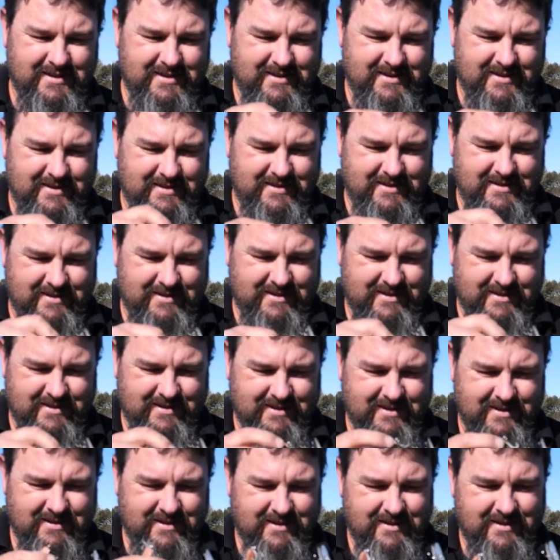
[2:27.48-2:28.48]

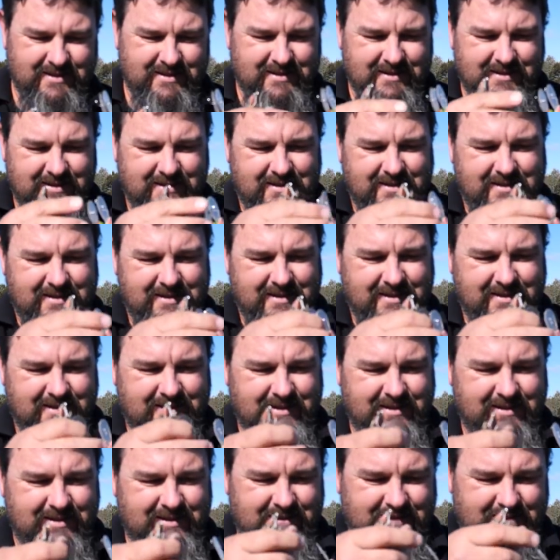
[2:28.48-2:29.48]

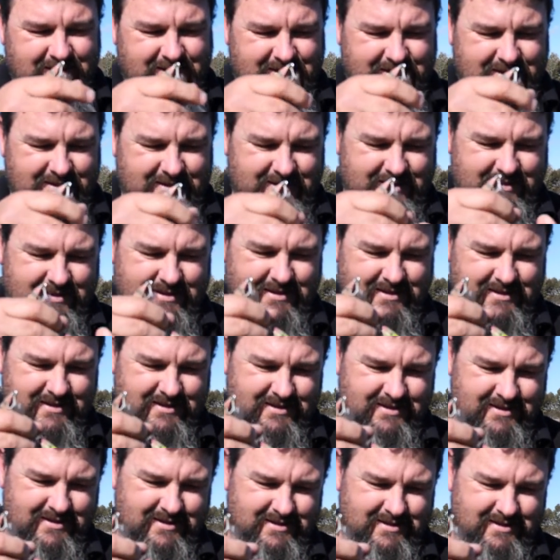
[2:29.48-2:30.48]

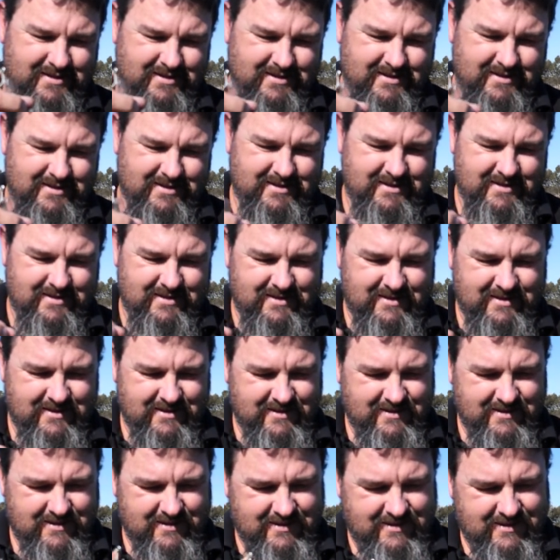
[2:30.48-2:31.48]

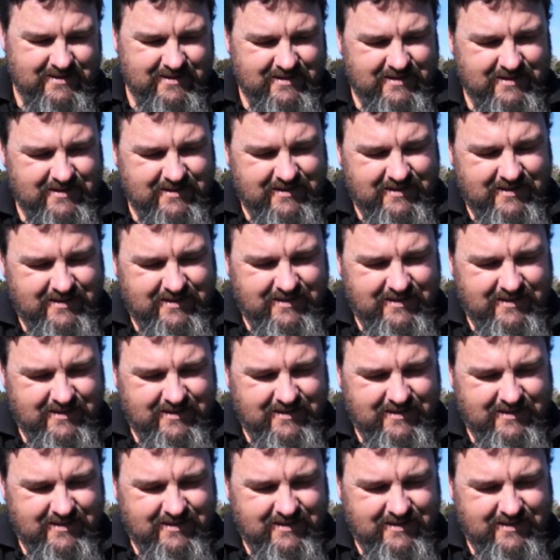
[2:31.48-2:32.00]
(no one is talking)